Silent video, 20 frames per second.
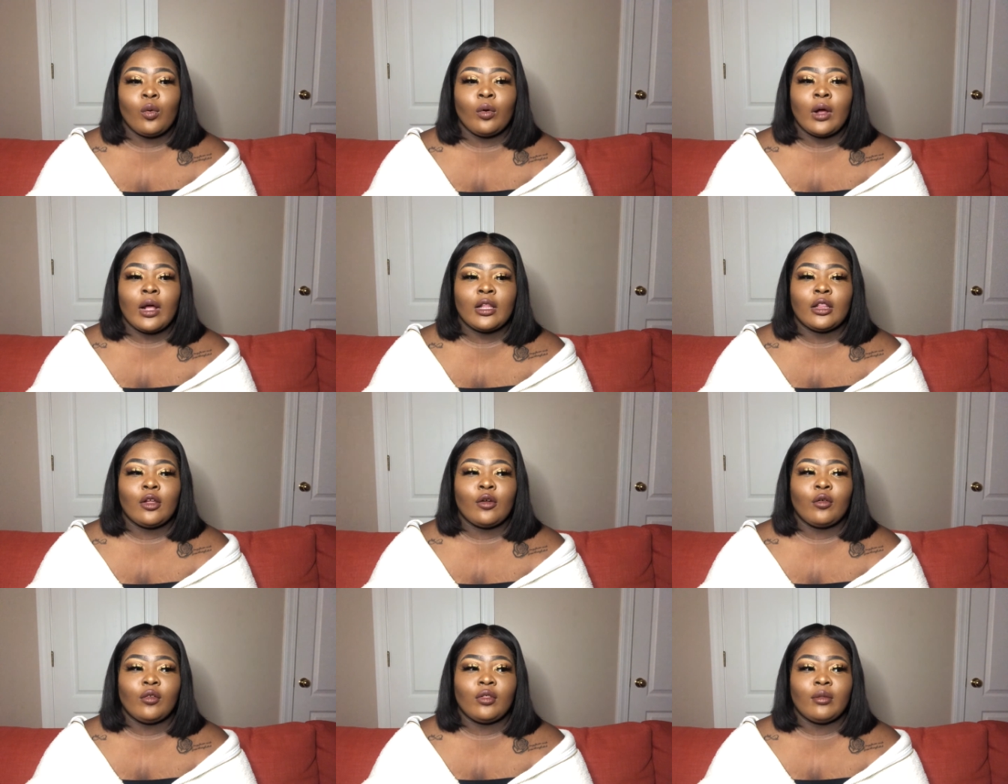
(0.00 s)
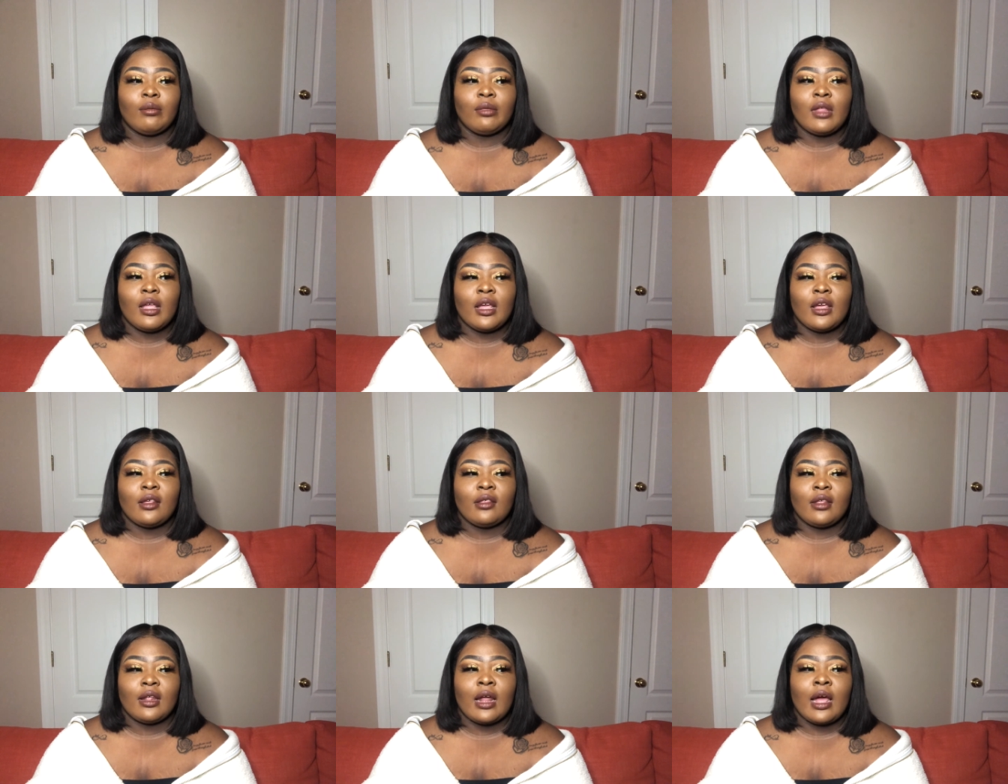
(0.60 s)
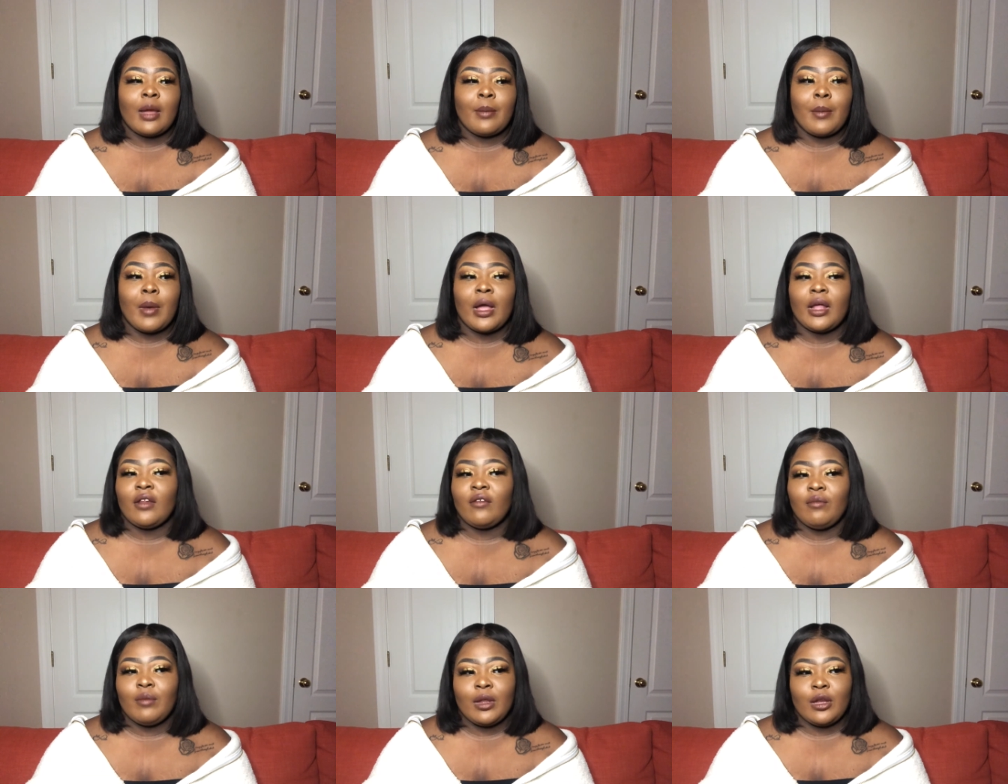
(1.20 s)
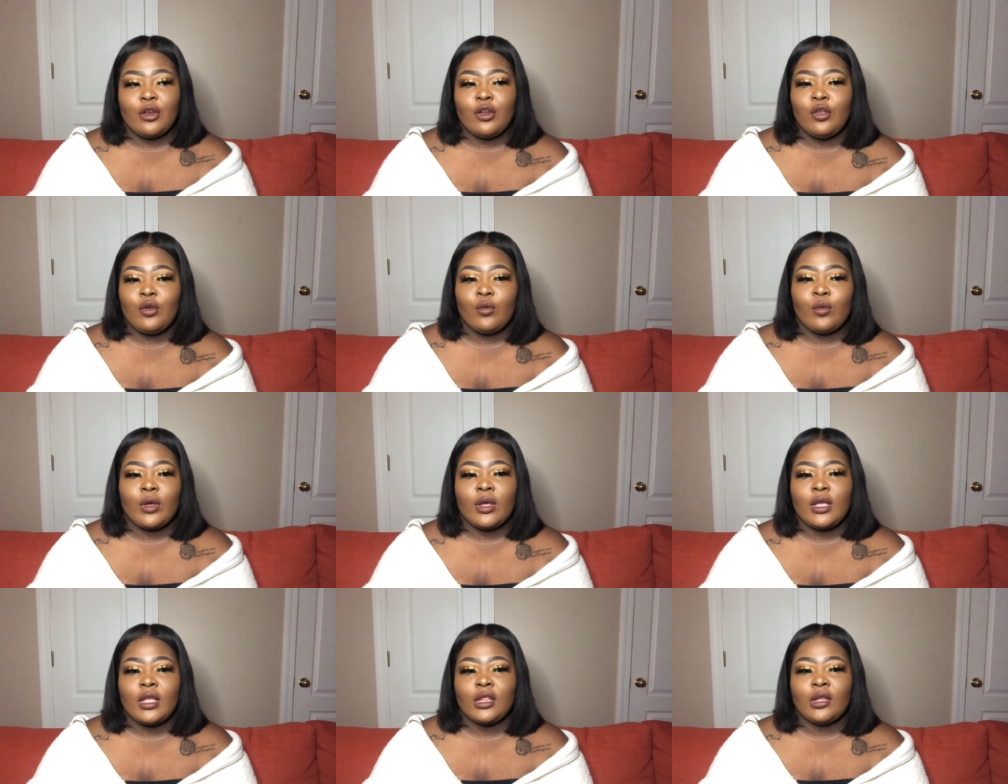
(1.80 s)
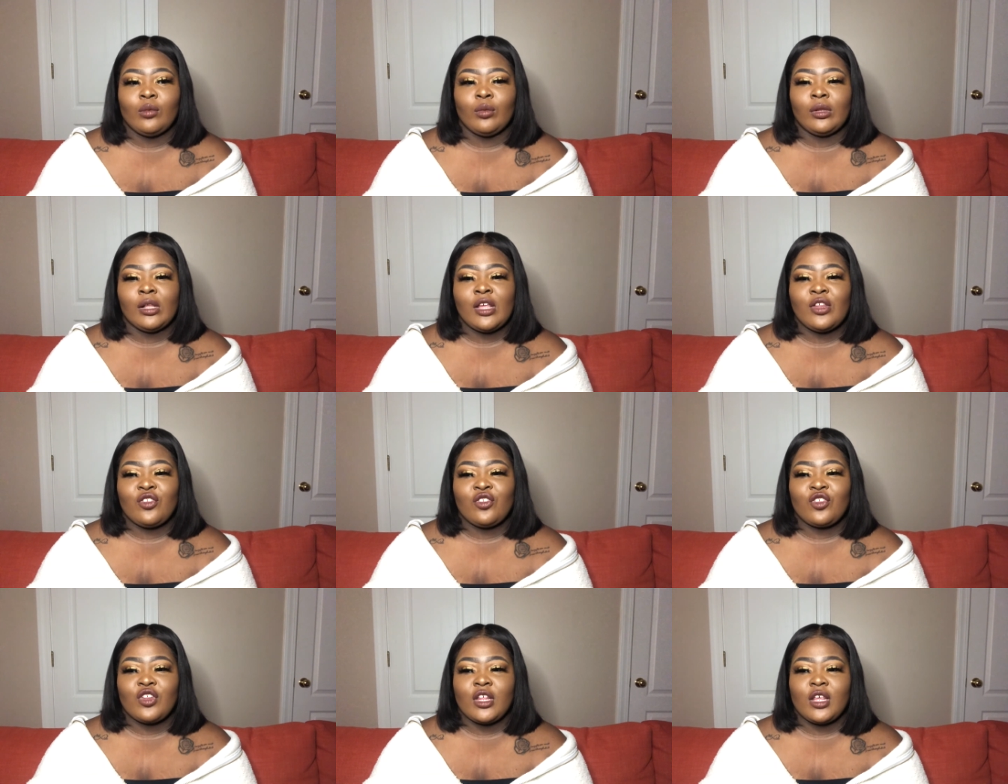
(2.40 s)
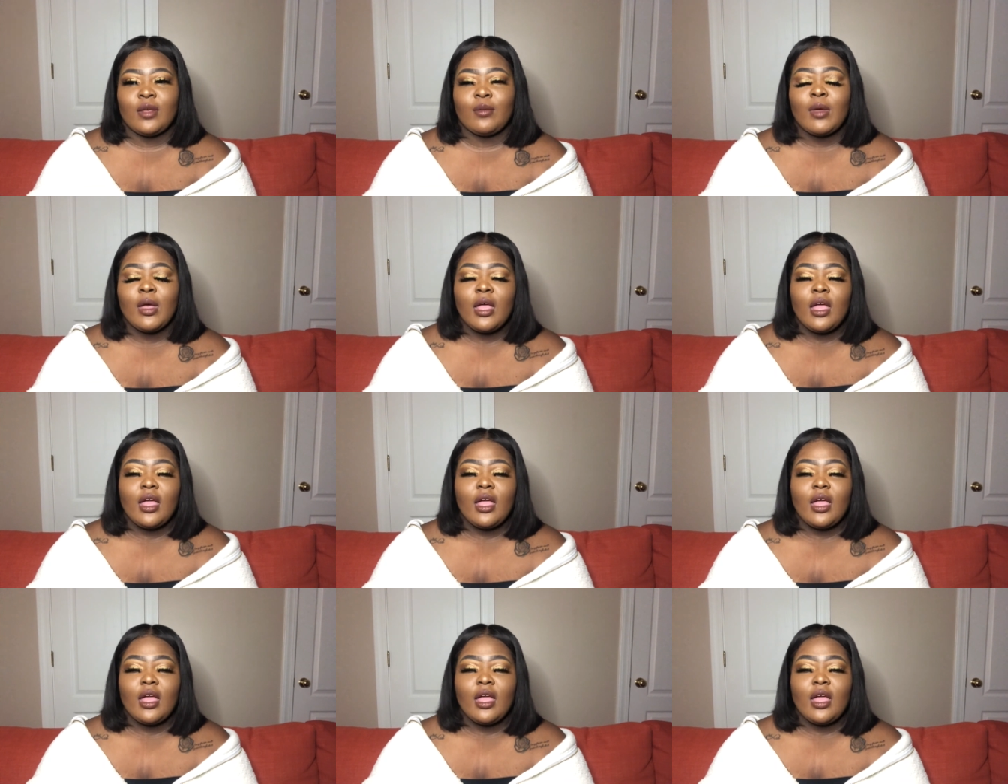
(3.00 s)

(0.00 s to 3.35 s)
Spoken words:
I learned some things that I might have been doing in the relationship